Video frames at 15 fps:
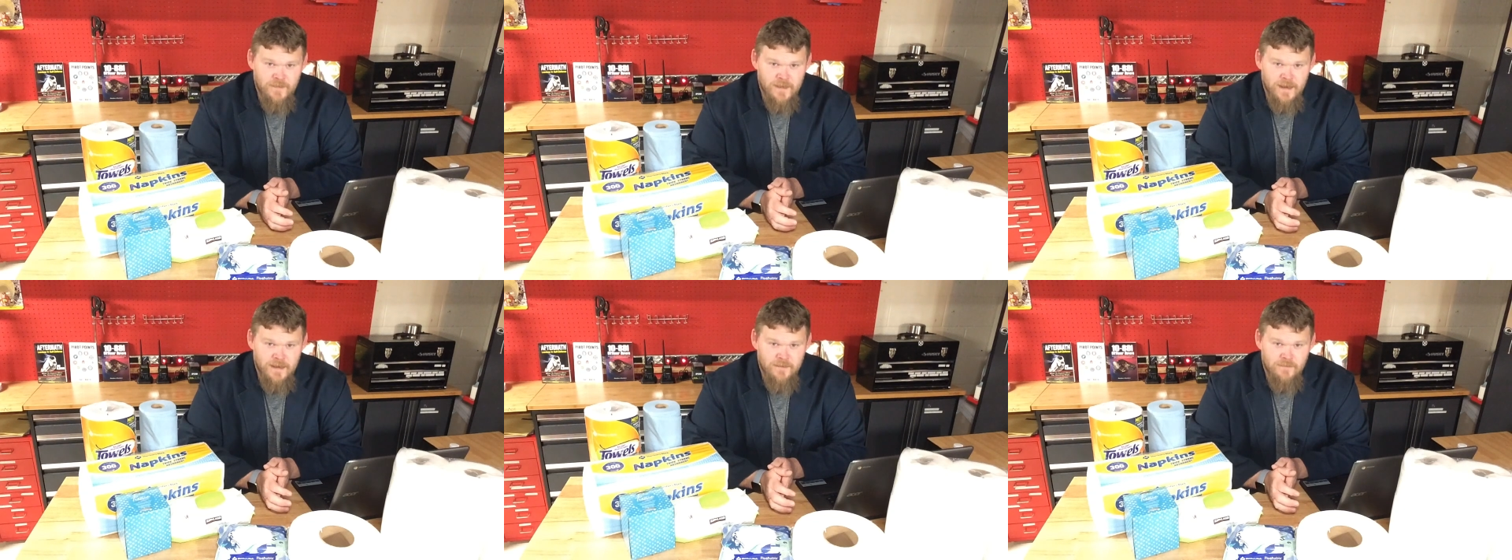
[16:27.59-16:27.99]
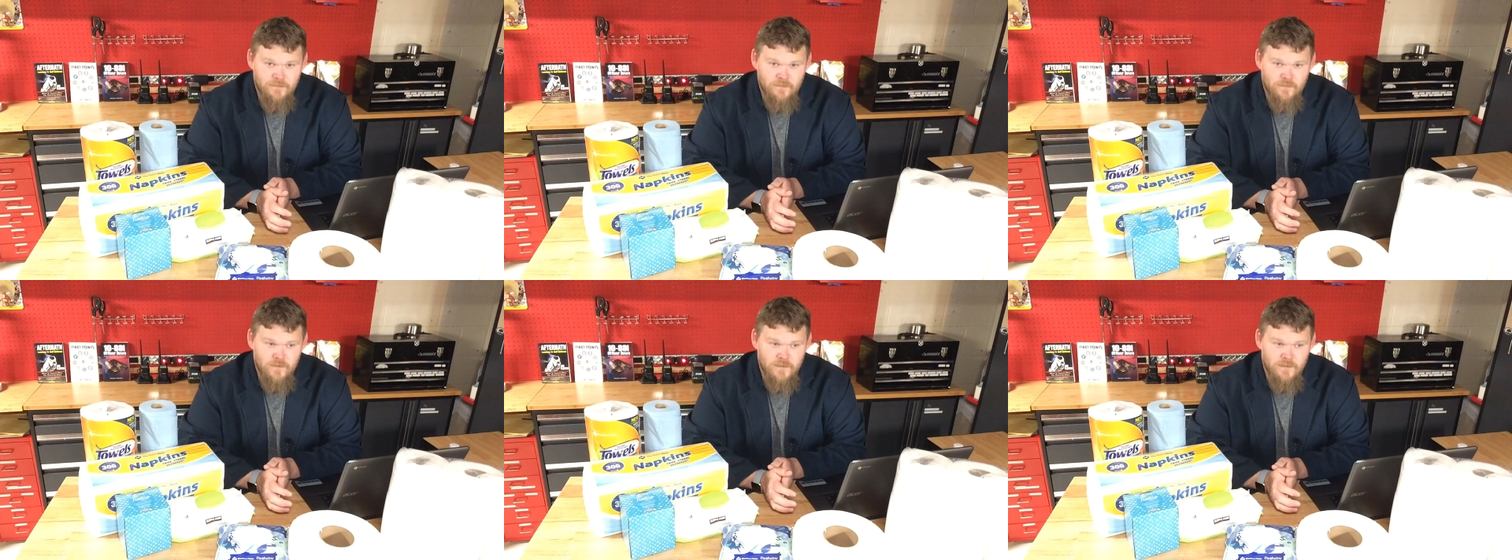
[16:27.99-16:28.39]
that
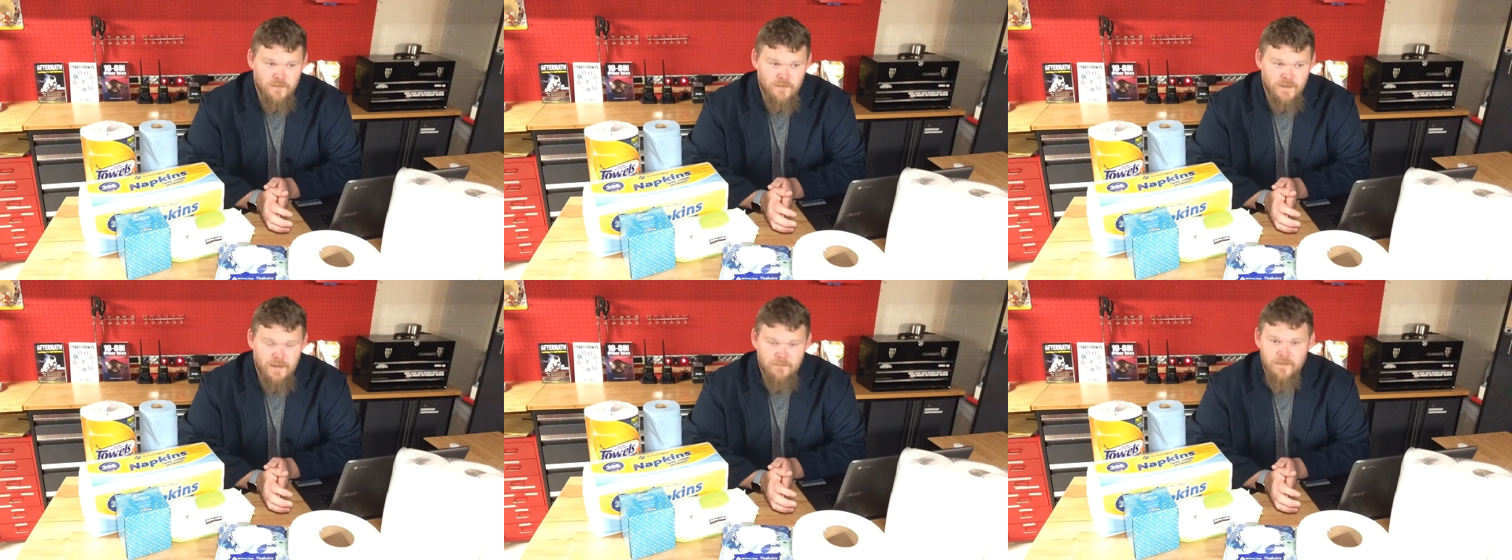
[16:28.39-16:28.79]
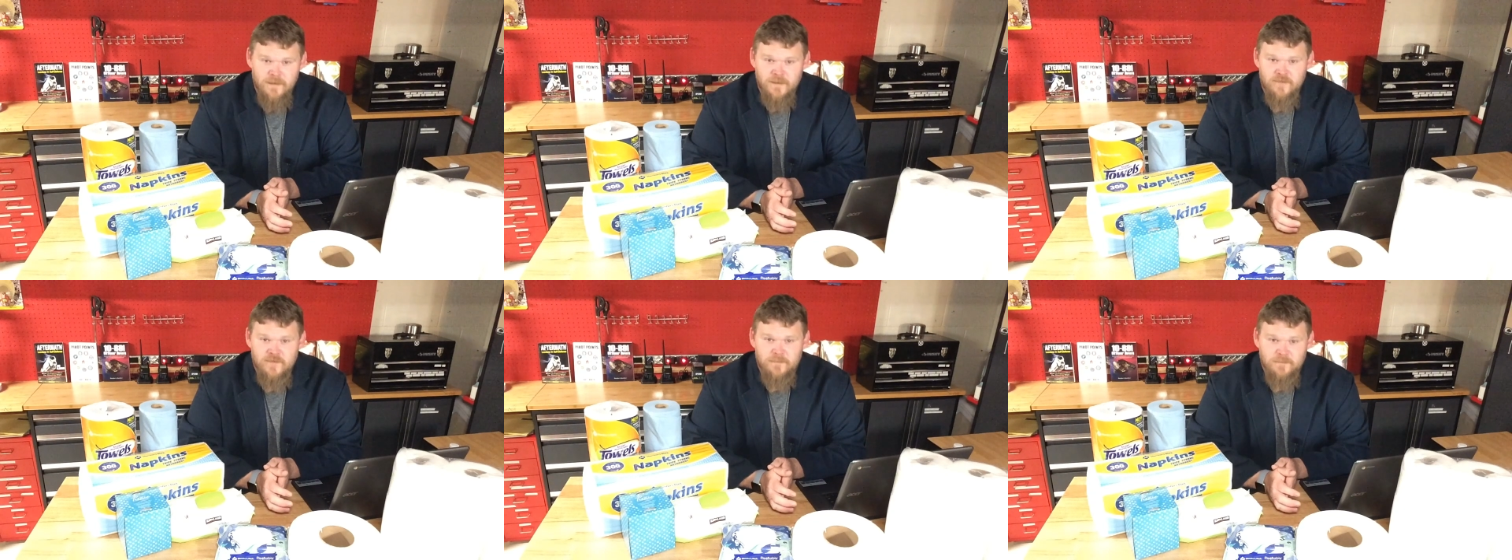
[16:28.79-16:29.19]
will not be
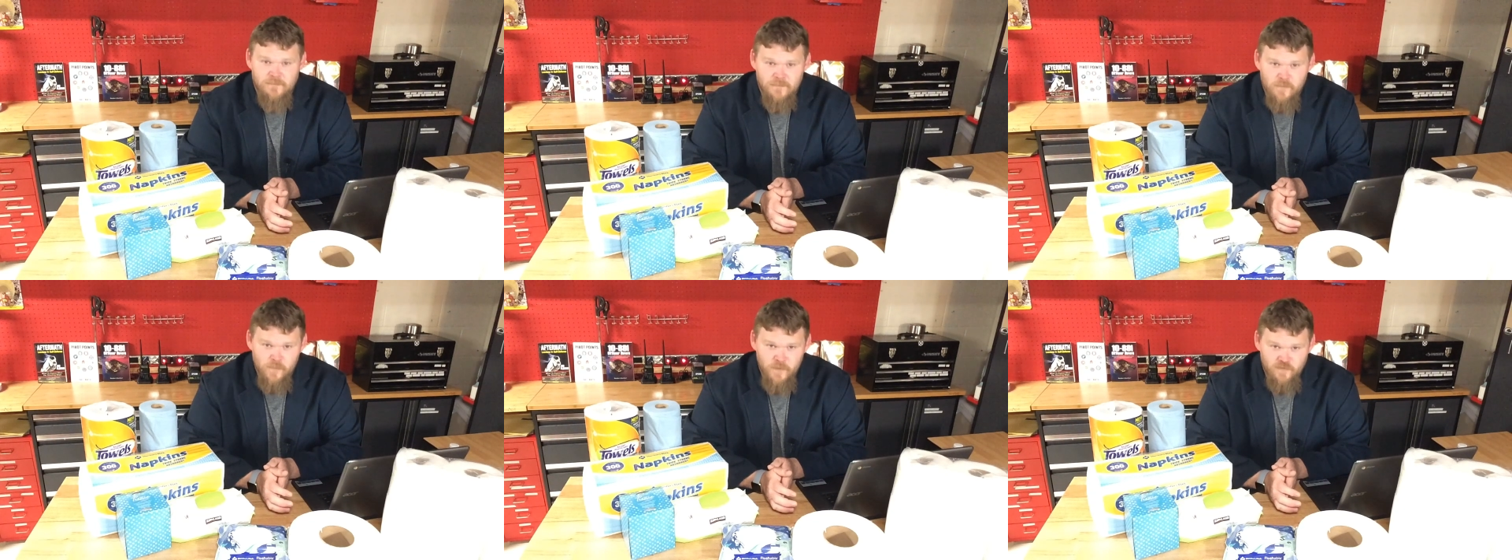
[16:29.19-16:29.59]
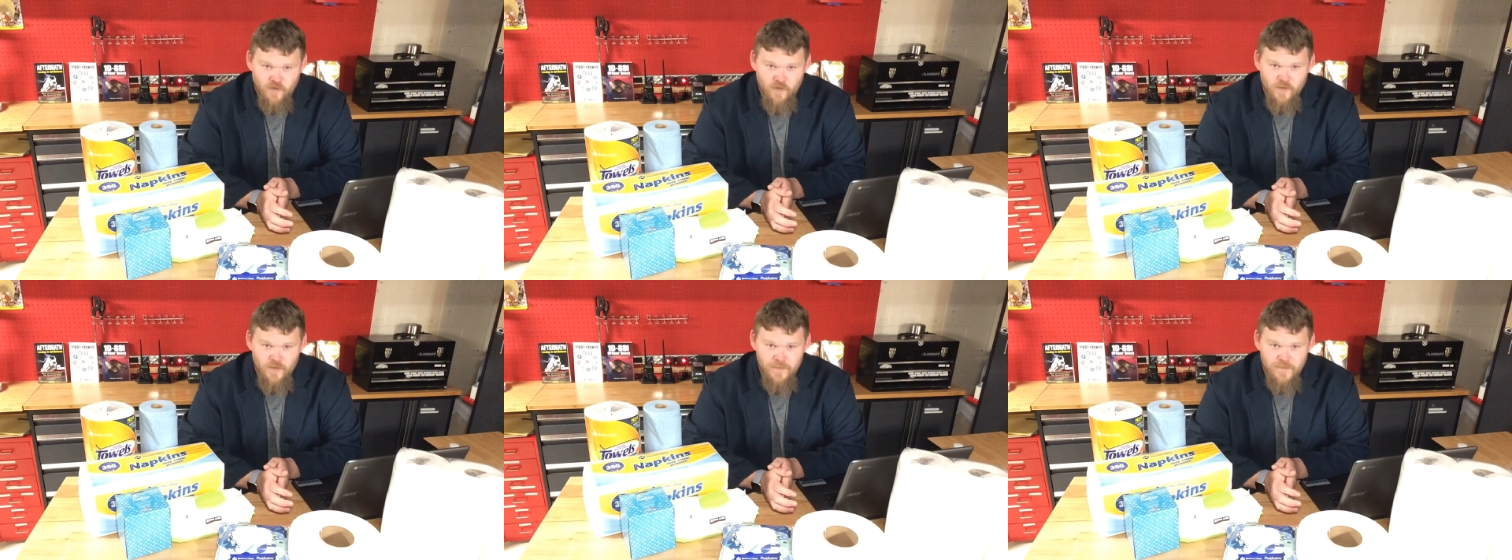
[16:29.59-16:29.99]
accepted for
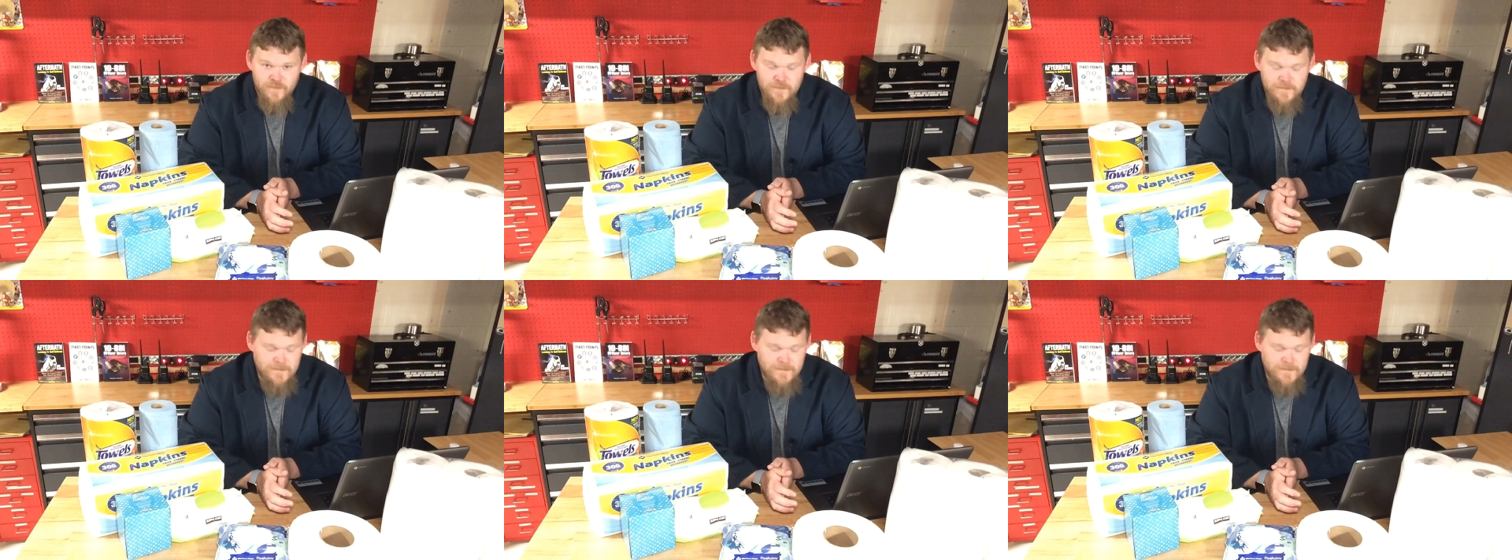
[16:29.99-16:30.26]
returns.